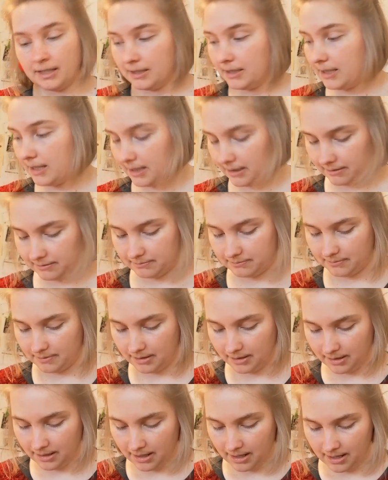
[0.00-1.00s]
Yeah,
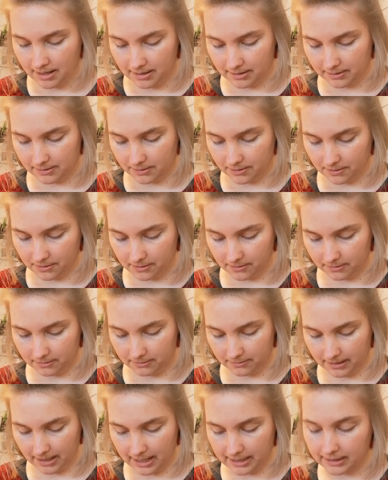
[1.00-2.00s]

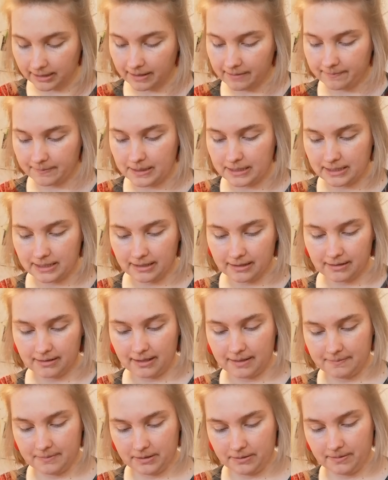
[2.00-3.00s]
so, and
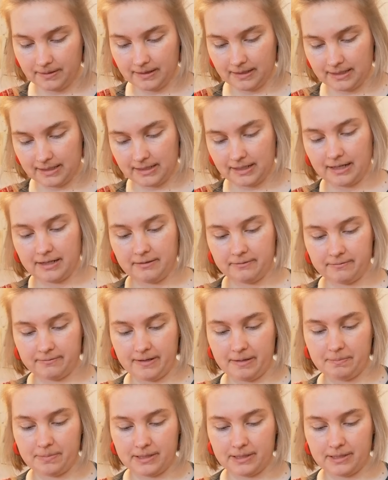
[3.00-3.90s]
I'm doing this kind of